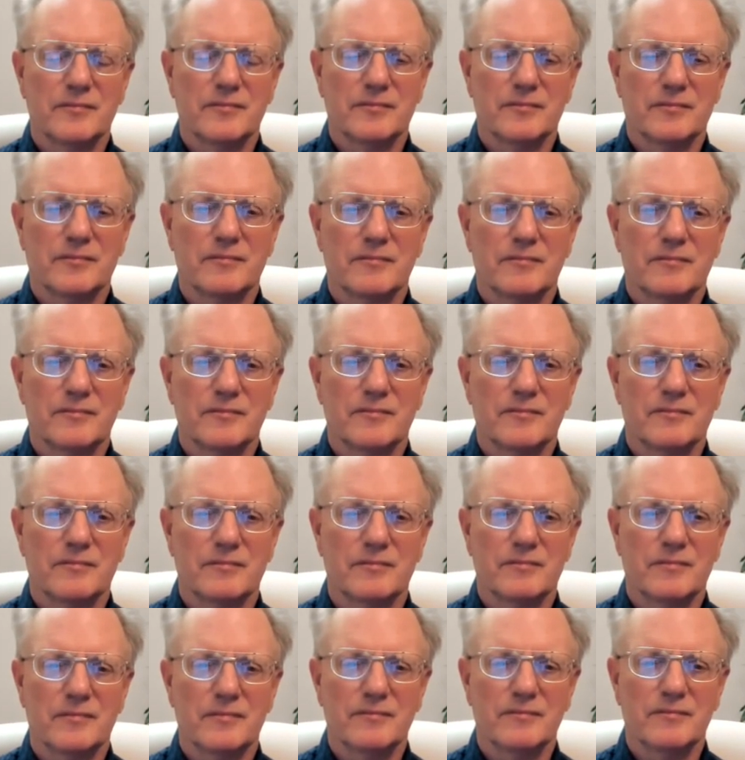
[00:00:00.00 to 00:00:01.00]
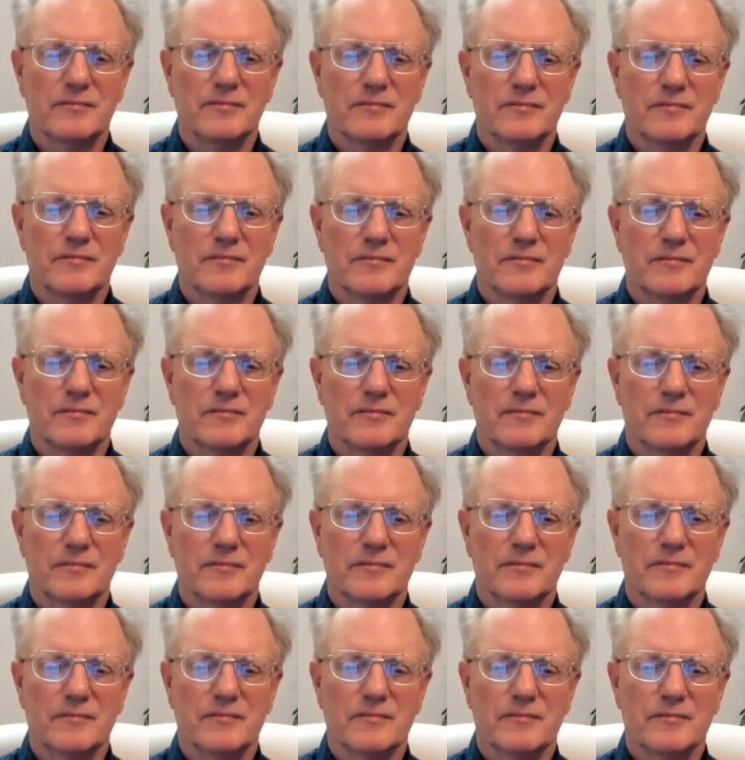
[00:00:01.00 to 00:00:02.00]

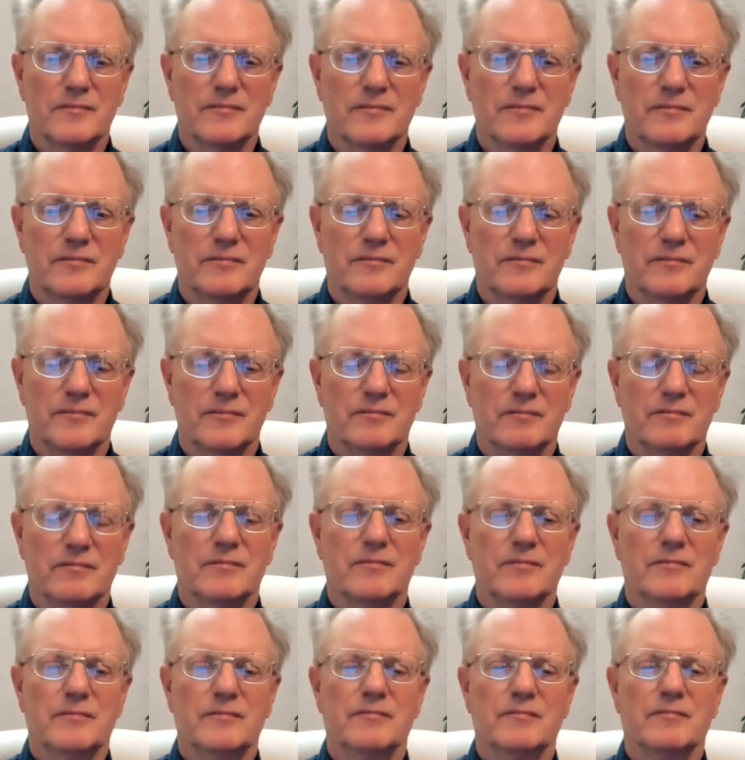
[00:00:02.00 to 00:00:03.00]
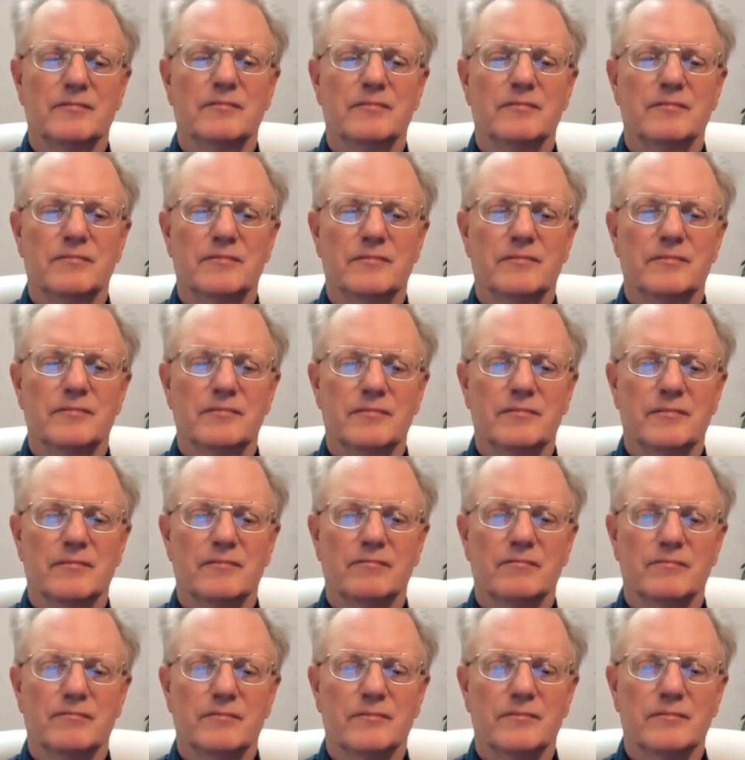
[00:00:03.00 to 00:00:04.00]

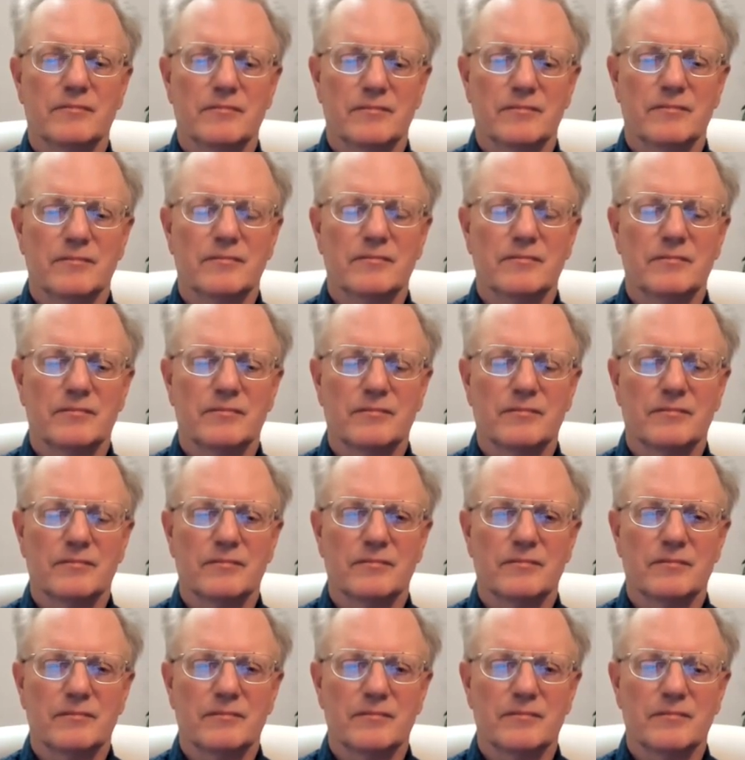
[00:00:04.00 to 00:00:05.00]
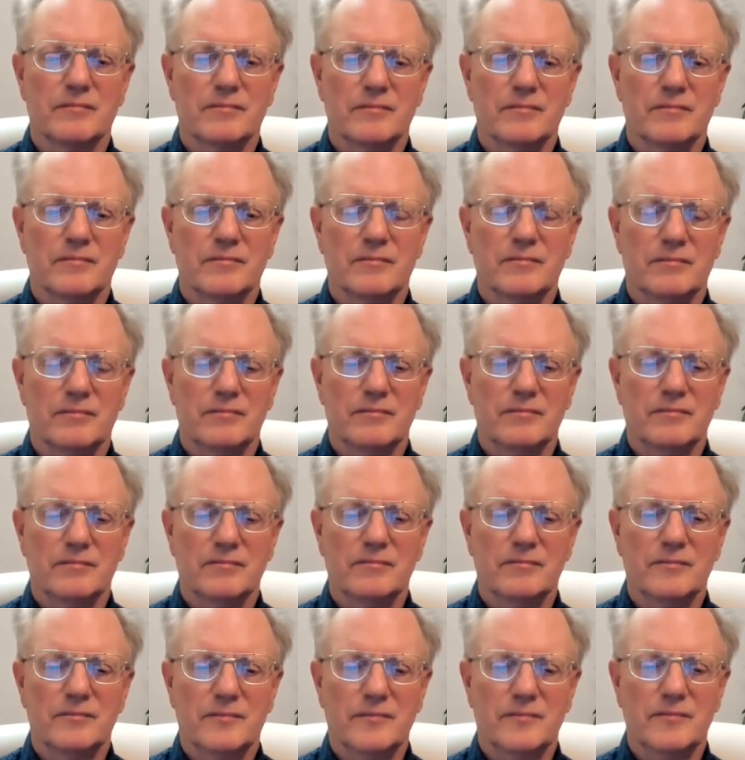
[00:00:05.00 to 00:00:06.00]

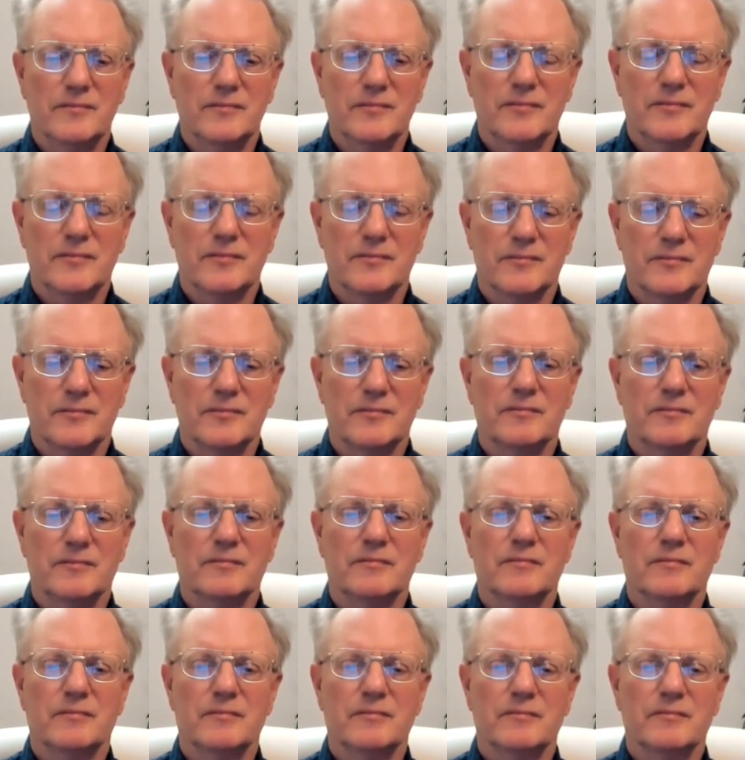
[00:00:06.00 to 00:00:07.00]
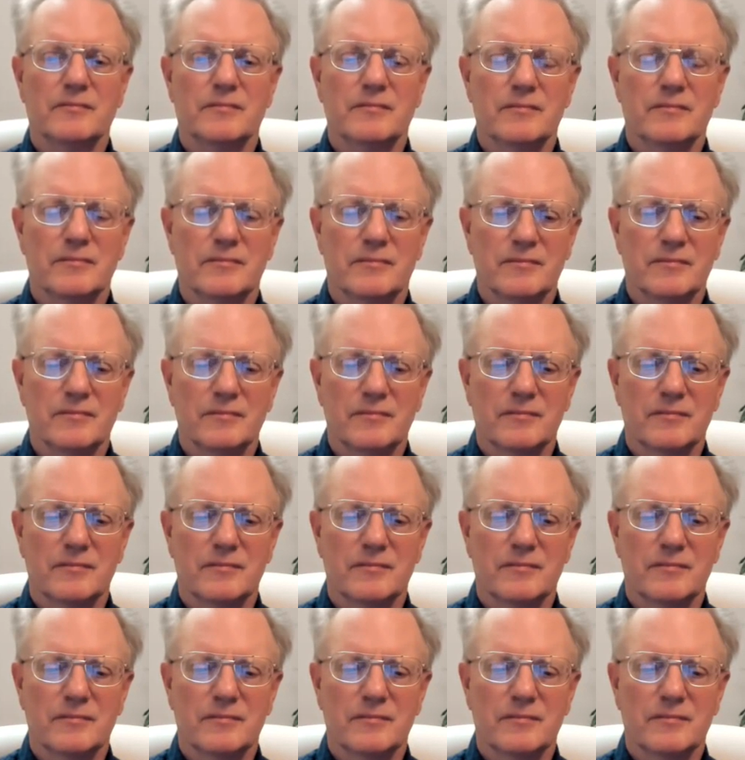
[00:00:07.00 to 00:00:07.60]
(not speaking)